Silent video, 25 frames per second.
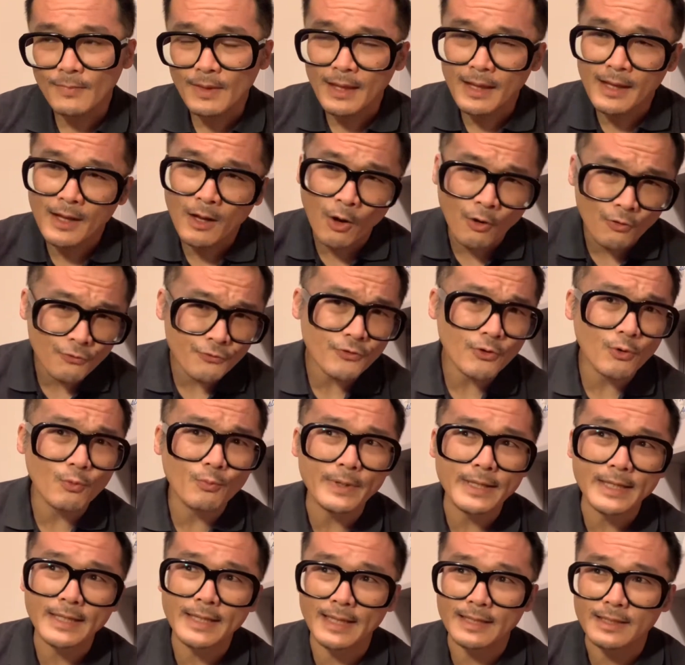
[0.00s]
And also
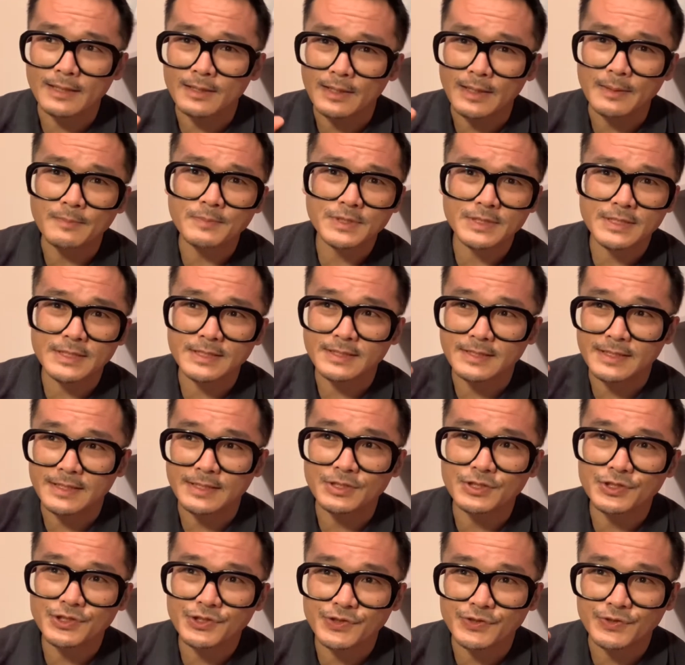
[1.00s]
we get glimpses
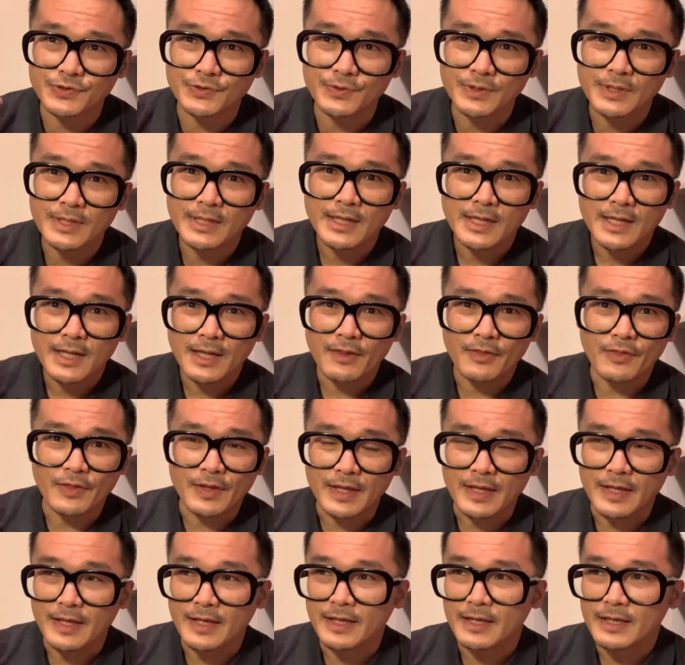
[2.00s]
into
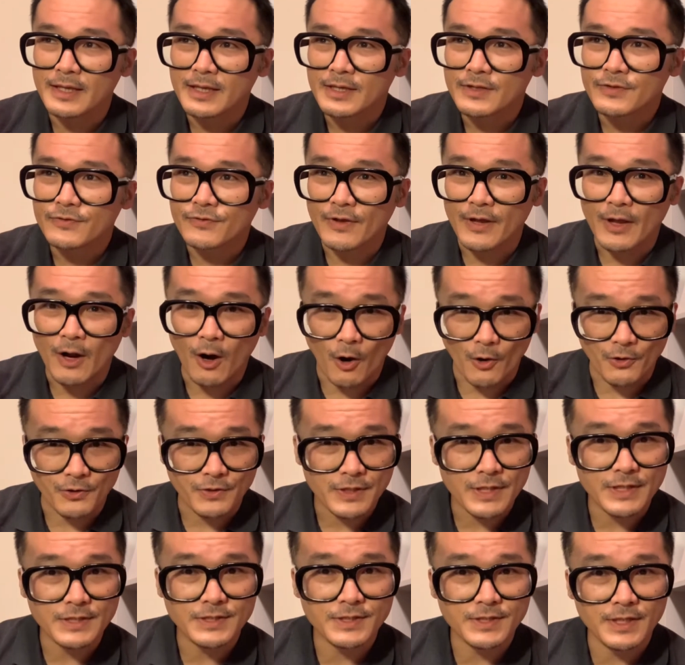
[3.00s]
the, say,
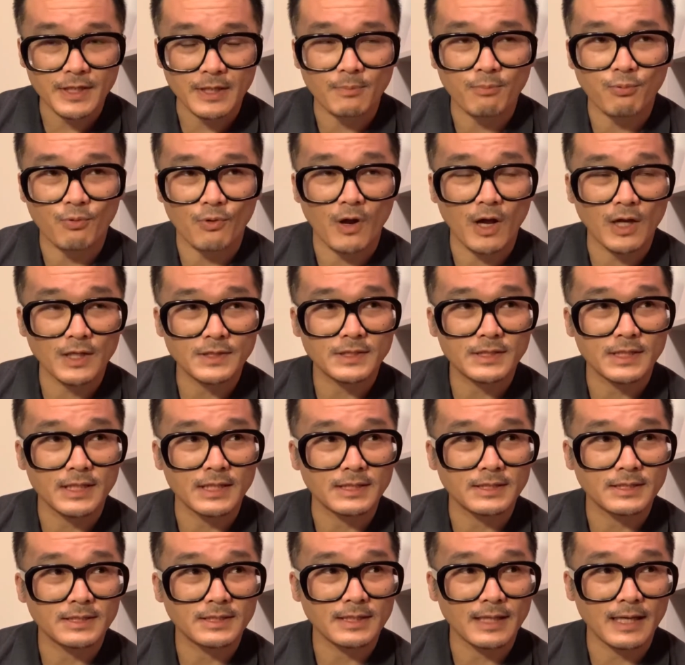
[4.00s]
artistic
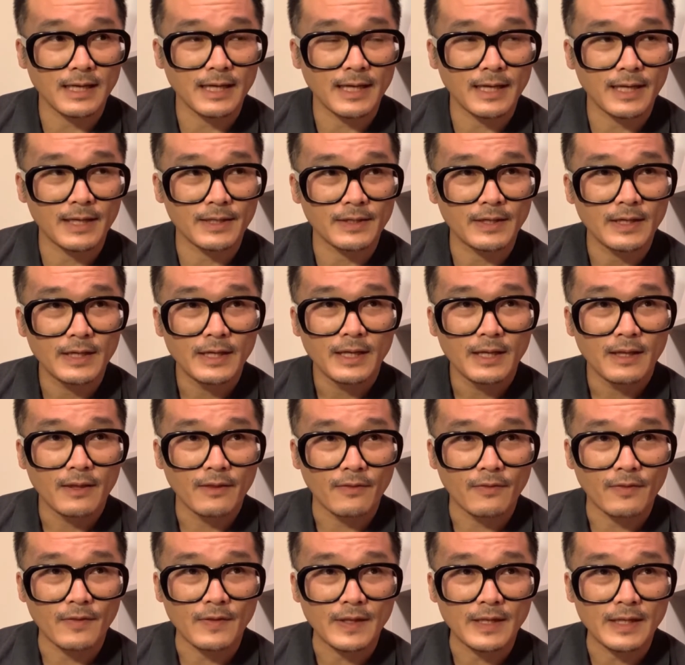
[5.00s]
process and
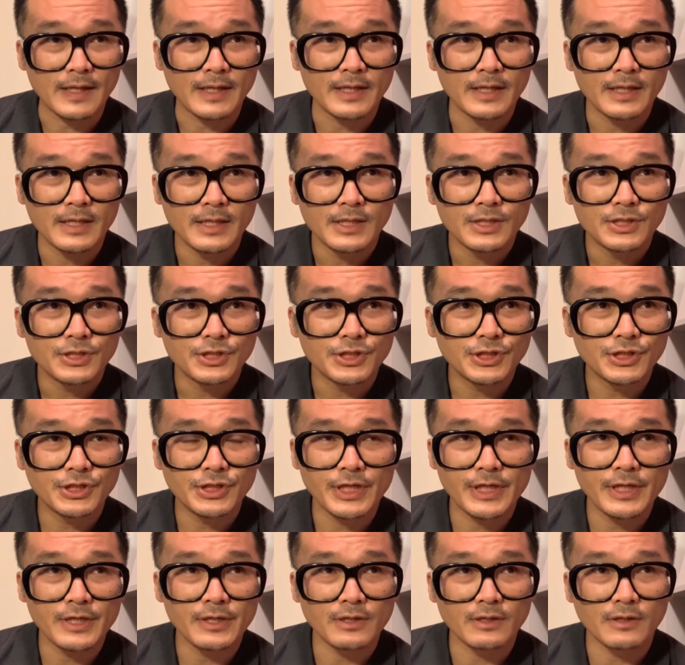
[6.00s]
the
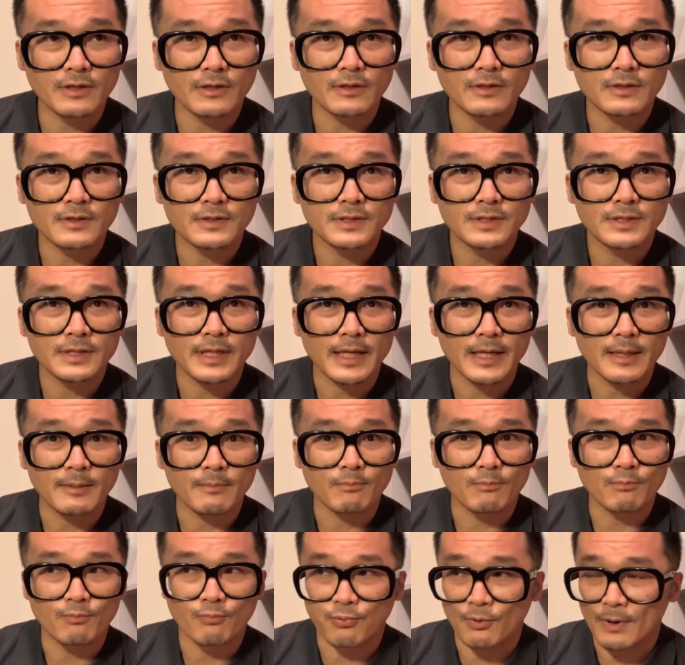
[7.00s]
sheer, say,
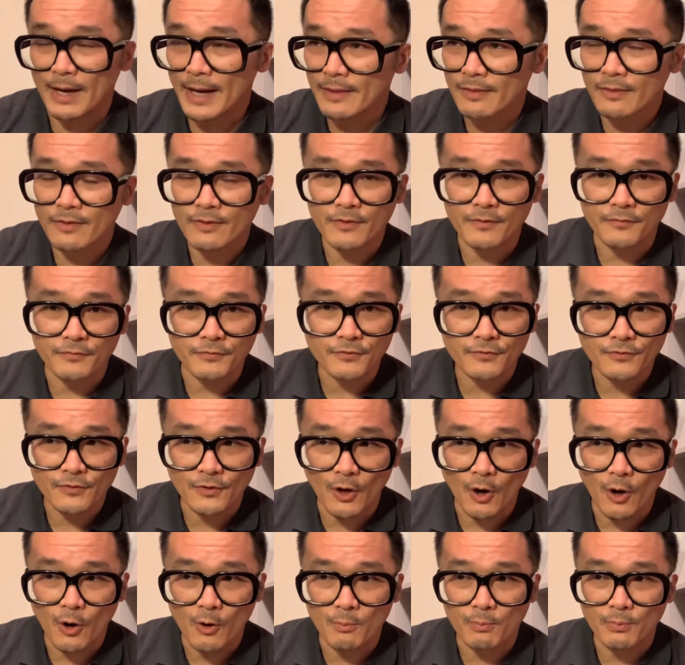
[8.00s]
breadth of
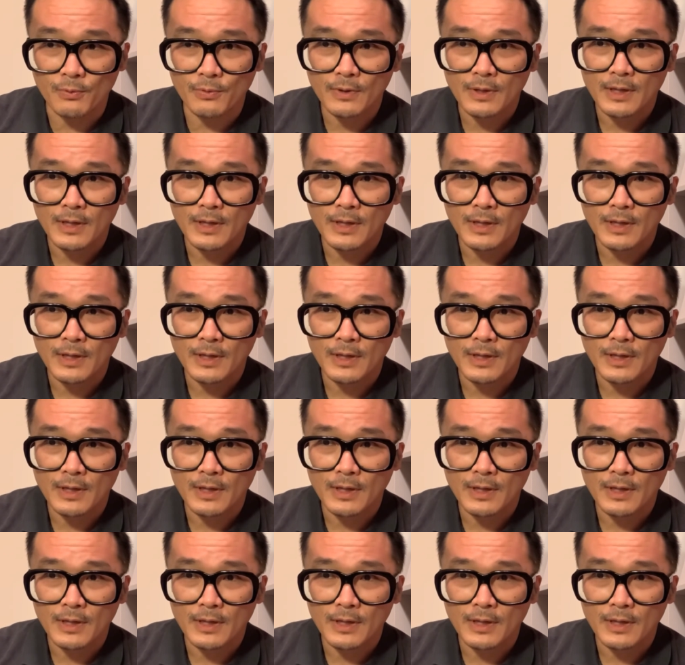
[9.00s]
scope